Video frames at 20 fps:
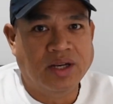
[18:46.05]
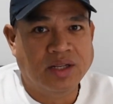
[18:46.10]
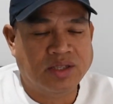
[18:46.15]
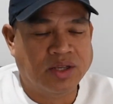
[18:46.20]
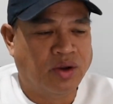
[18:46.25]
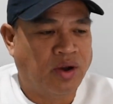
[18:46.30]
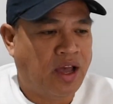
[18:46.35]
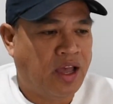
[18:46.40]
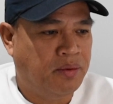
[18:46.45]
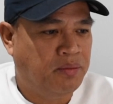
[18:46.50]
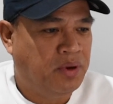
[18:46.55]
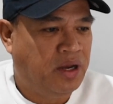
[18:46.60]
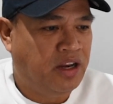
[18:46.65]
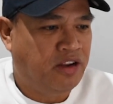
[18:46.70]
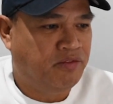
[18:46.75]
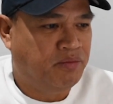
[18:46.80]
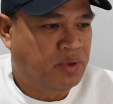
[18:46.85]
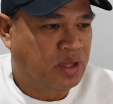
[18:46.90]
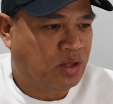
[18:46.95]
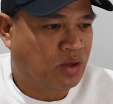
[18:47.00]
So I
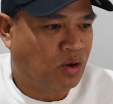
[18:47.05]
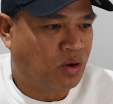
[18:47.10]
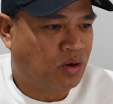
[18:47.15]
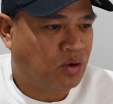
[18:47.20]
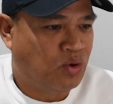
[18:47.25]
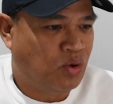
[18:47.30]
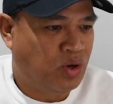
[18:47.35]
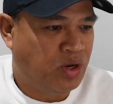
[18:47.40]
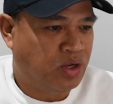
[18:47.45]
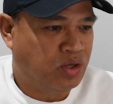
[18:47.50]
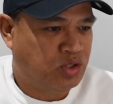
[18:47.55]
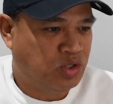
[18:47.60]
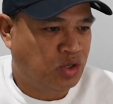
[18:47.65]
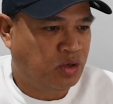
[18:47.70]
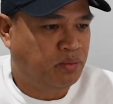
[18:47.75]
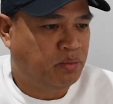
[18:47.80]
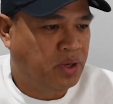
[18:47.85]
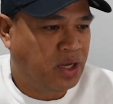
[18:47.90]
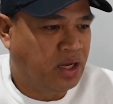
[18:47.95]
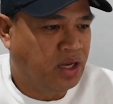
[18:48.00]
believe Vito Orculio
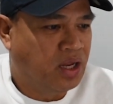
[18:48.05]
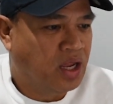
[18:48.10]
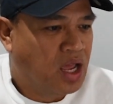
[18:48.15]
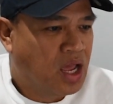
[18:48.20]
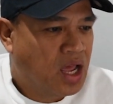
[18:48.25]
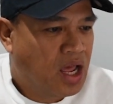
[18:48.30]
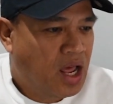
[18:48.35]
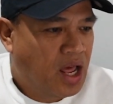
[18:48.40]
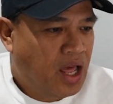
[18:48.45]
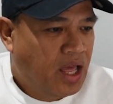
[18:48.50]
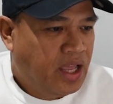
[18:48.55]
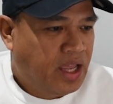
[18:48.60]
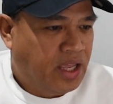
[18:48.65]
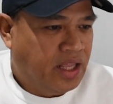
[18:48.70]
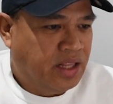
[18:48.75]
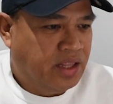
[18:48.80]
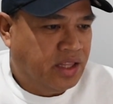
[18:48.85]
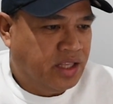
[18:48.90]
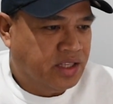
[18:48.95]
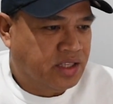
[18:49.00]
should be
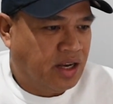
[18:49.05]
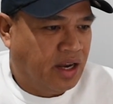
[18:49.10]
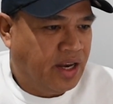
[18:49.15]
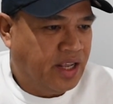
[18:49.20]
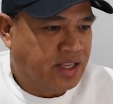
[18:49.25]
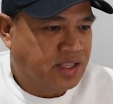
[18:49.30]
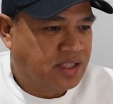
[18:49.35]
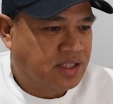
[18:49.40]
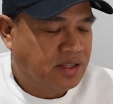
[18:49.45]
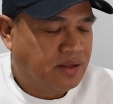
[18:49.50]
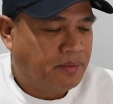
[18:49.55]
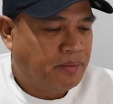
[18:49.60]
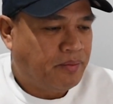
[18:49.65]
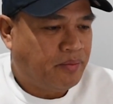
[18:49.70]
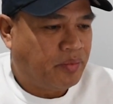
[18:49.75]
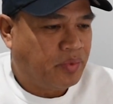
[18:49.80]
in this list.